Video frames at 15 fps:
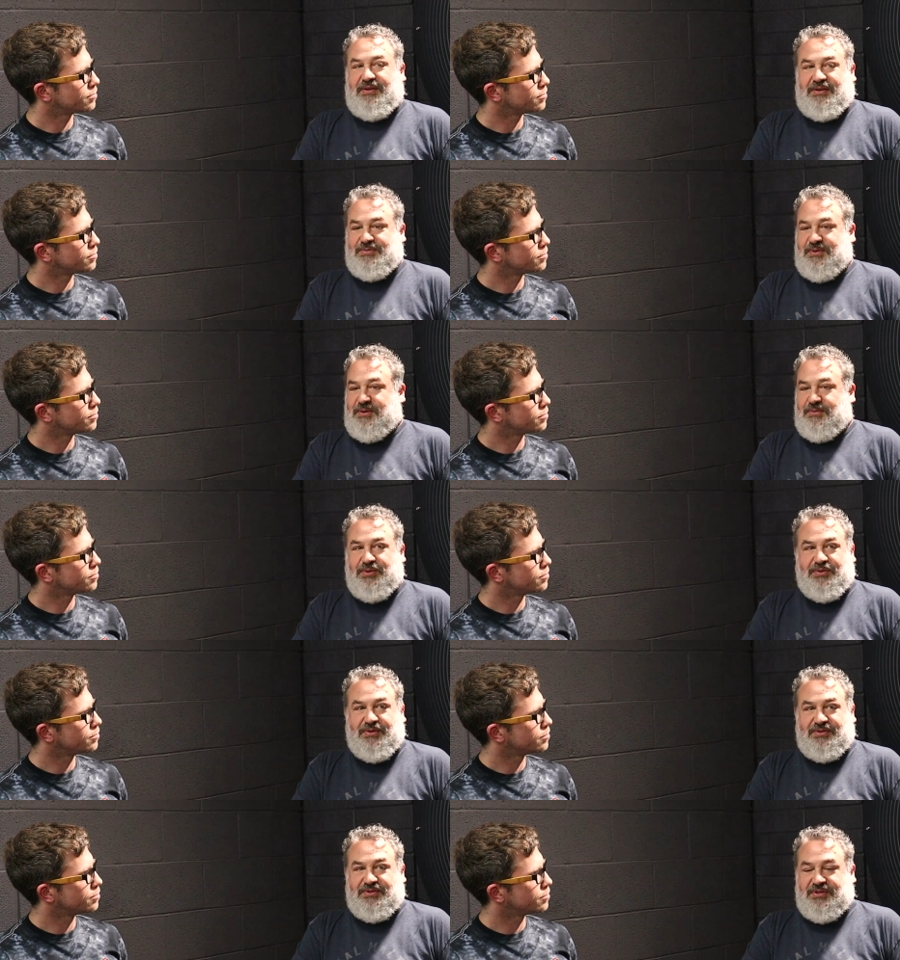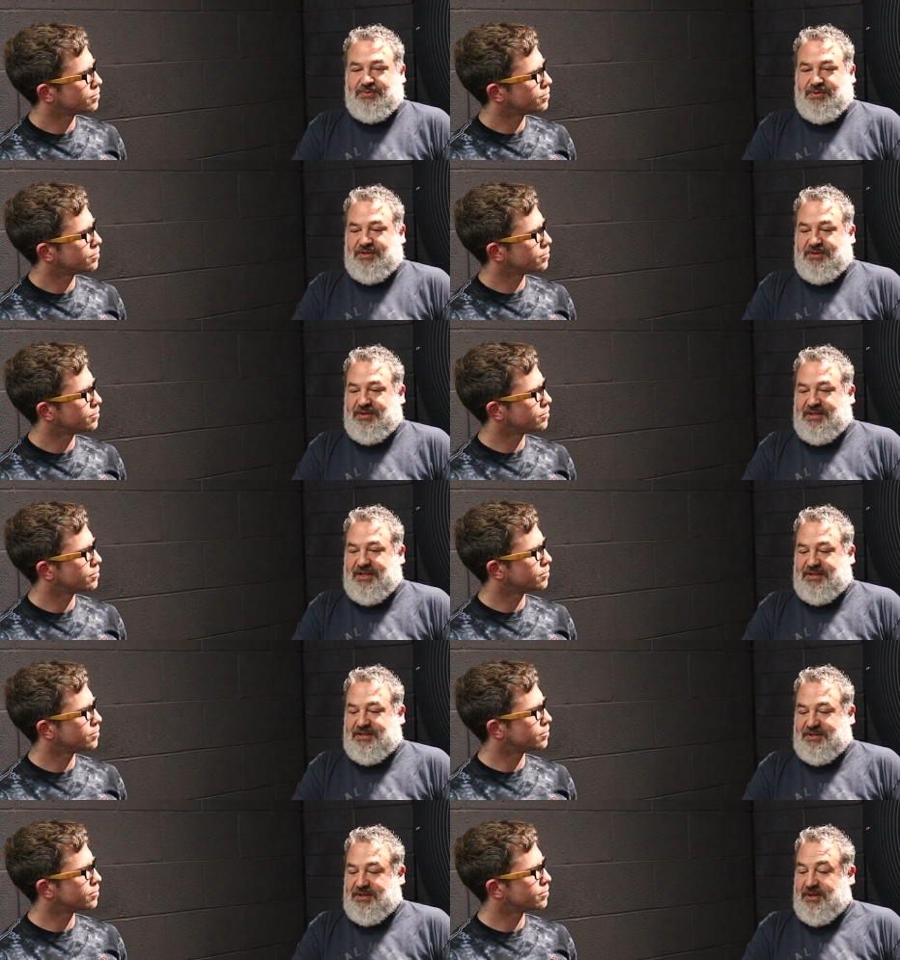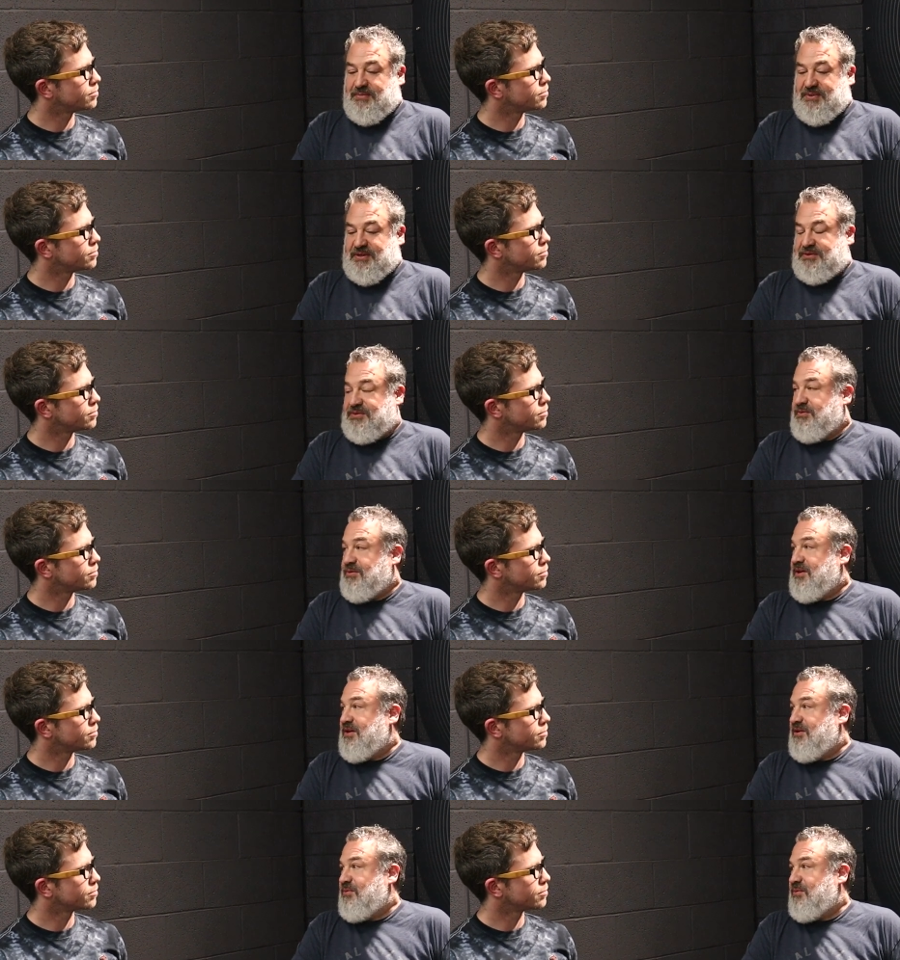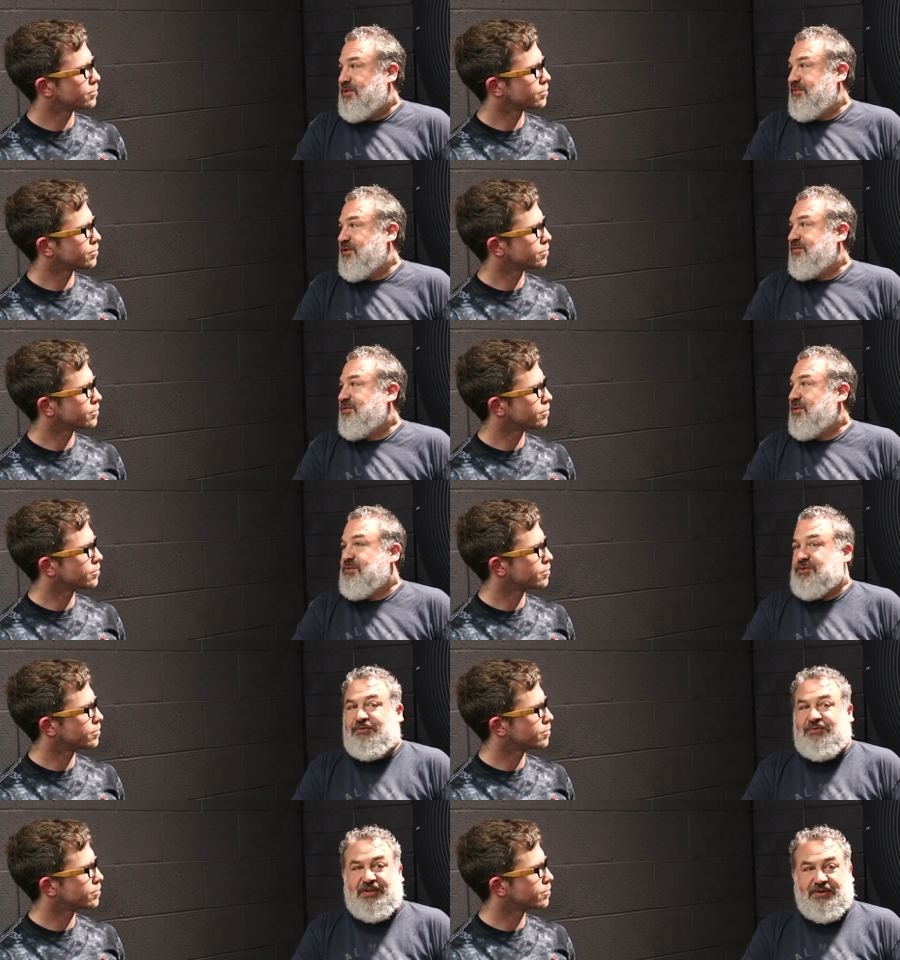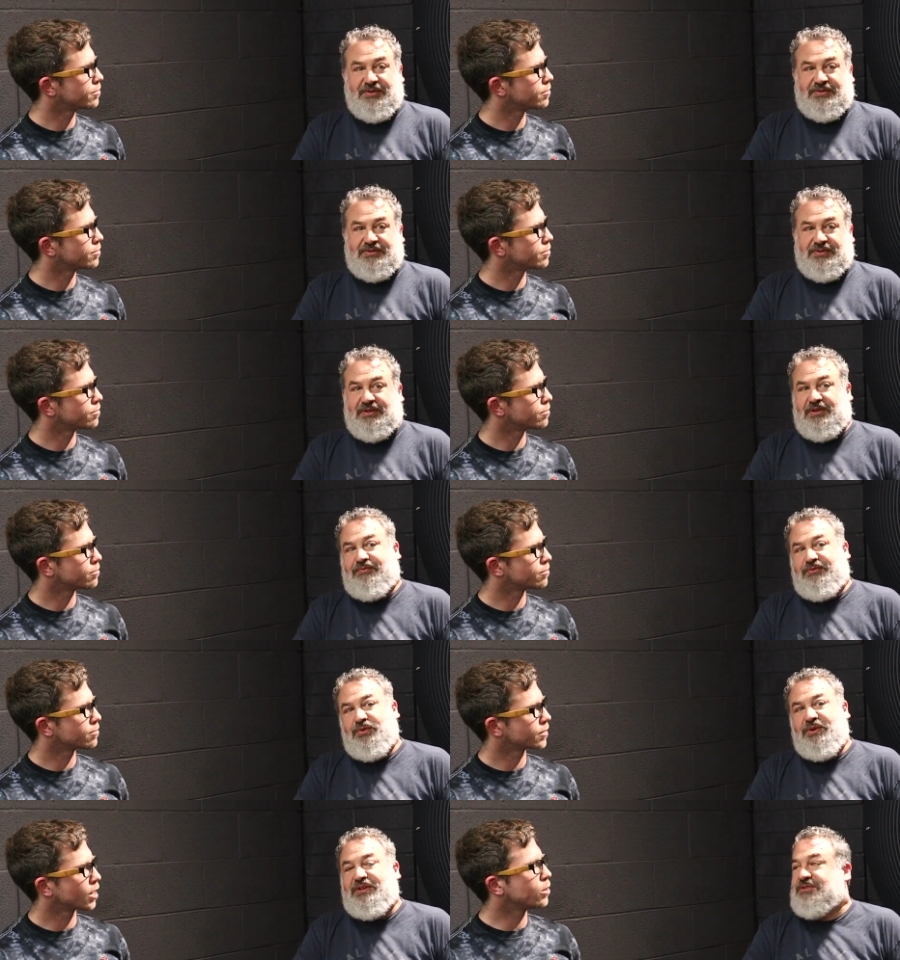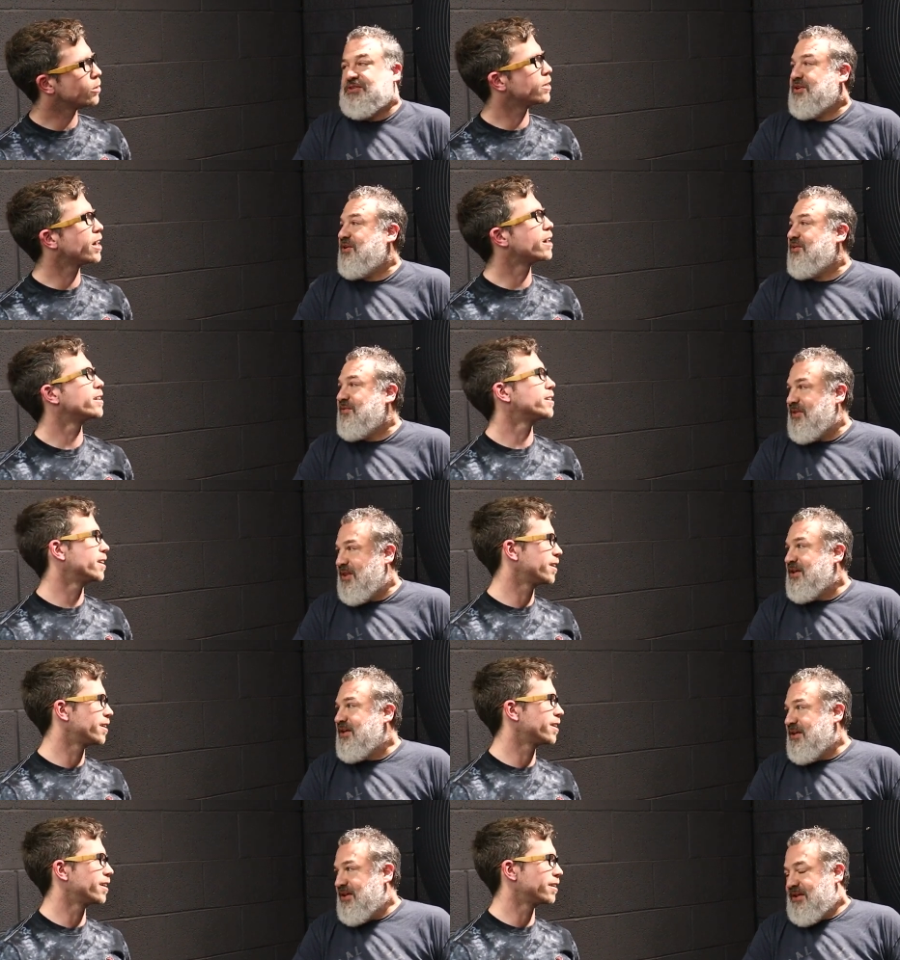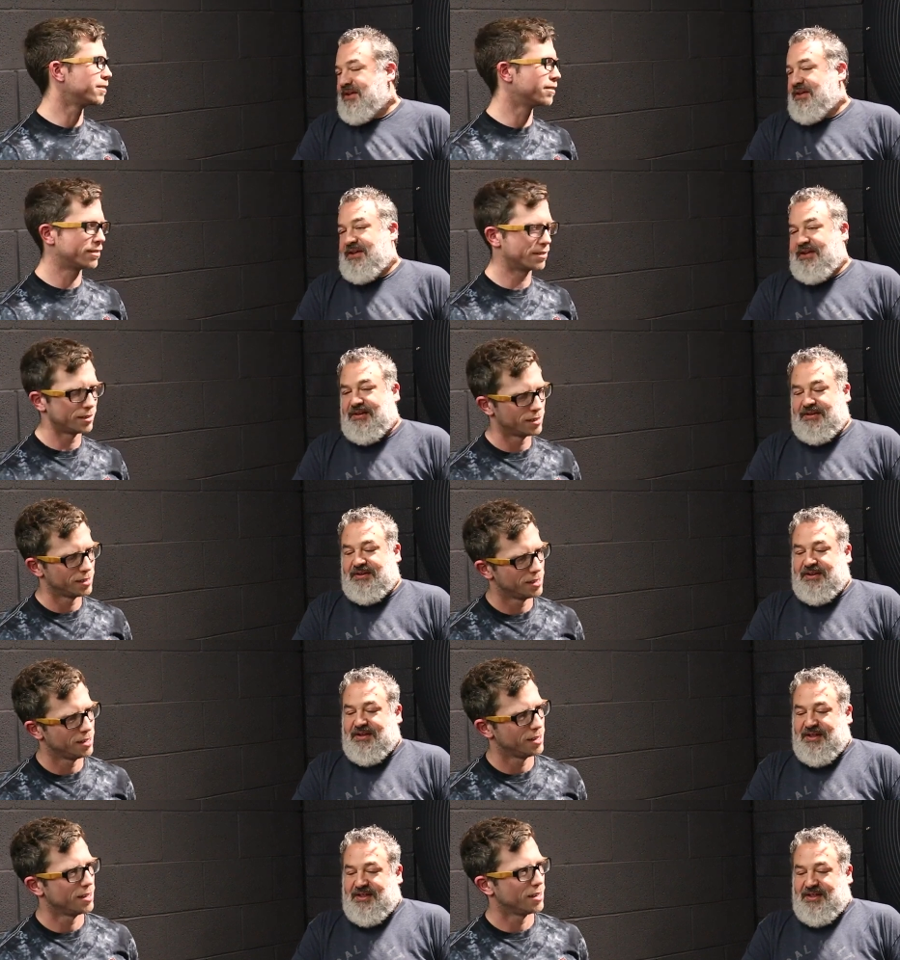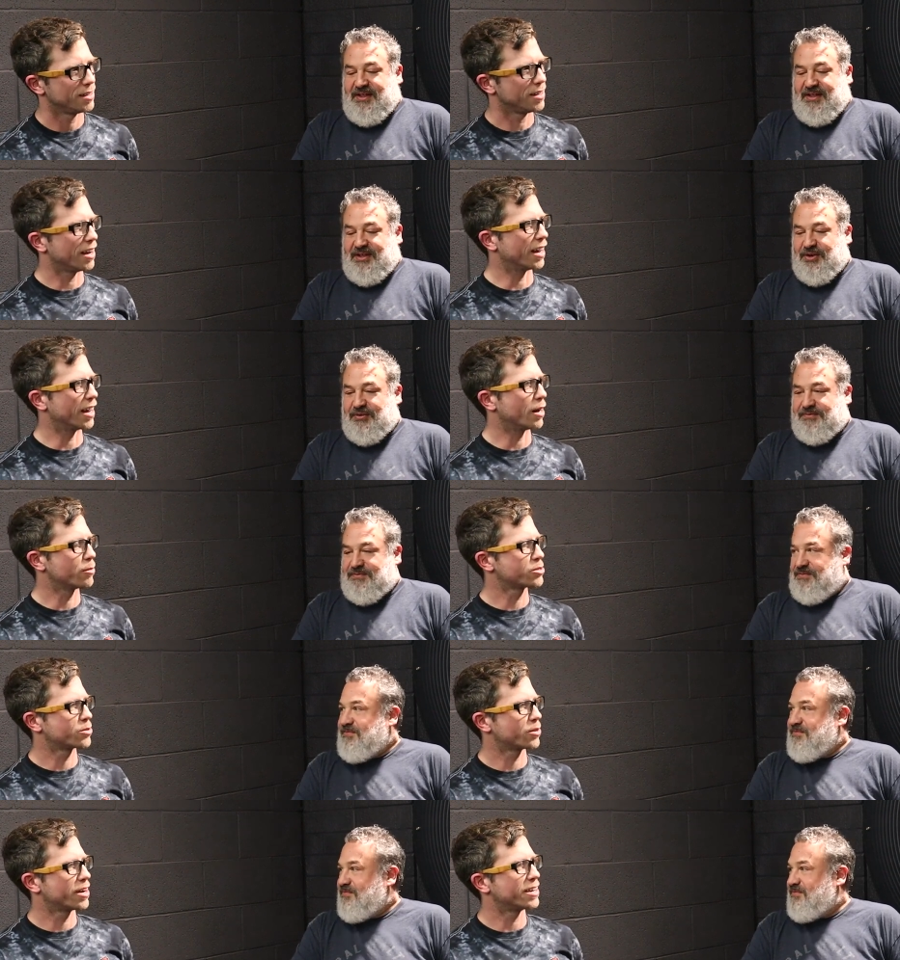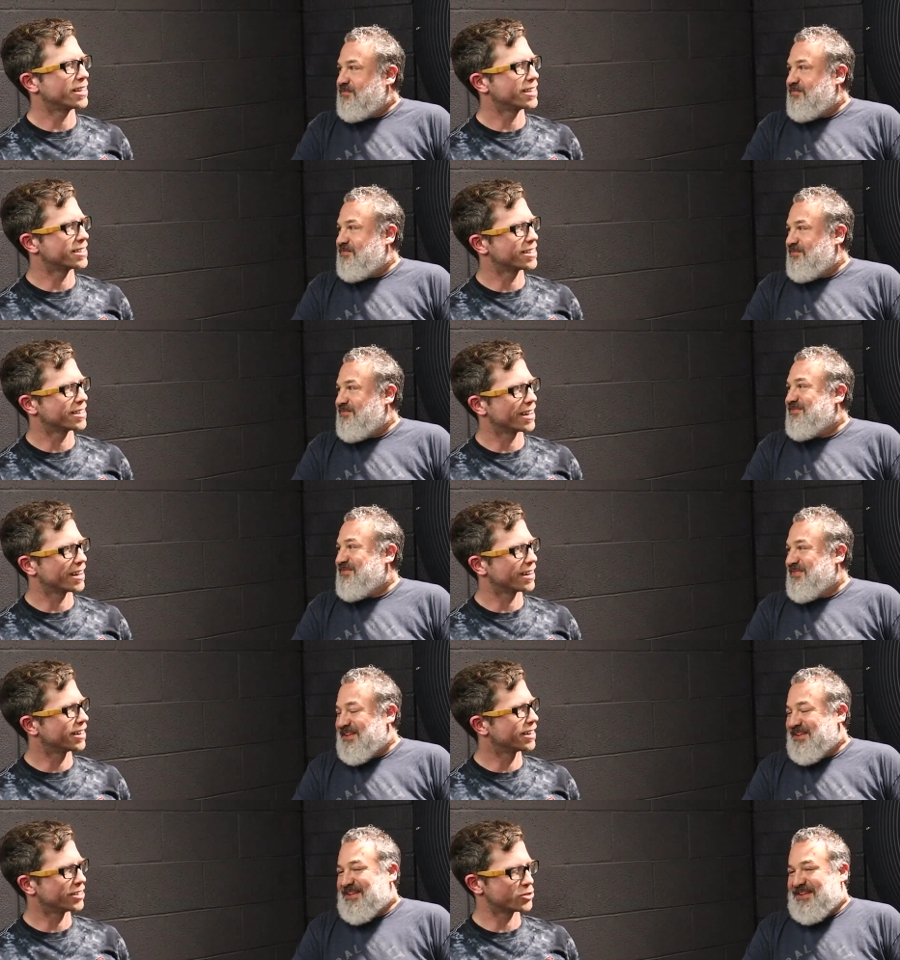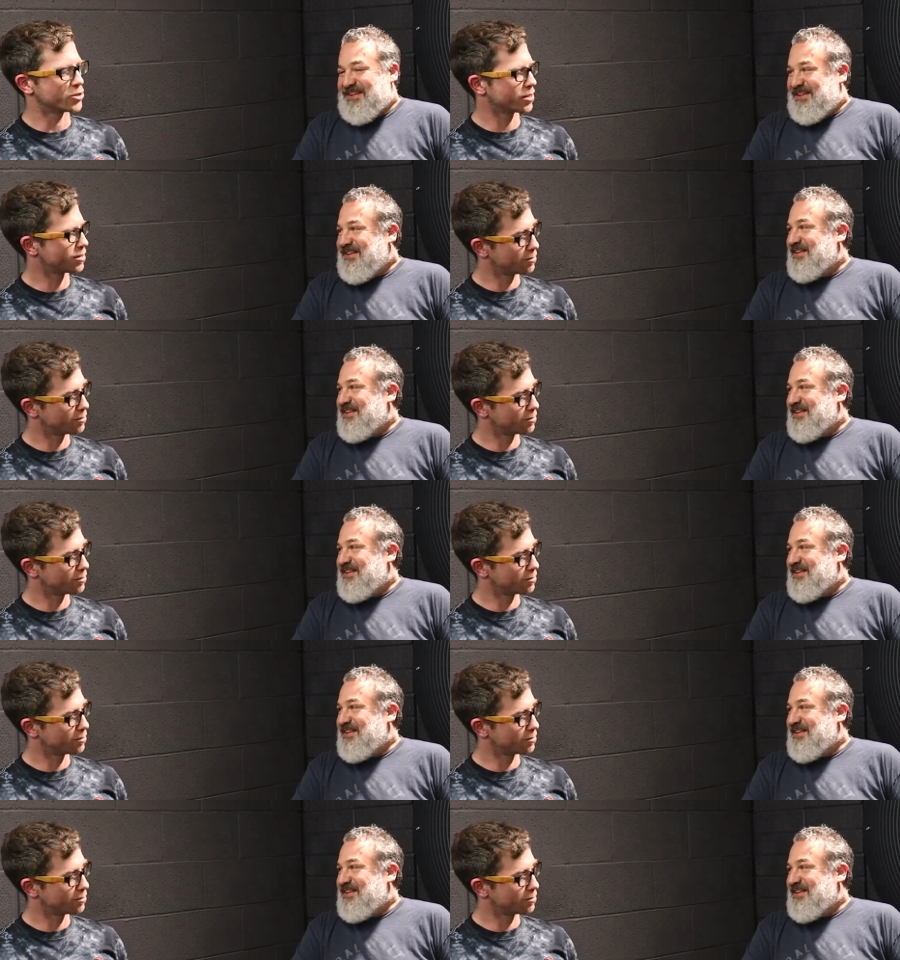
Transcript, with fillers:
Speaker 1: as many brewers as we could get to come out to uh, one of our farmers' fields a few weeks oh, ago. Yeah, yeah, yeah. Oh, fun. And,
Speaker 2: yeah, was, I was trying to get to that, and it just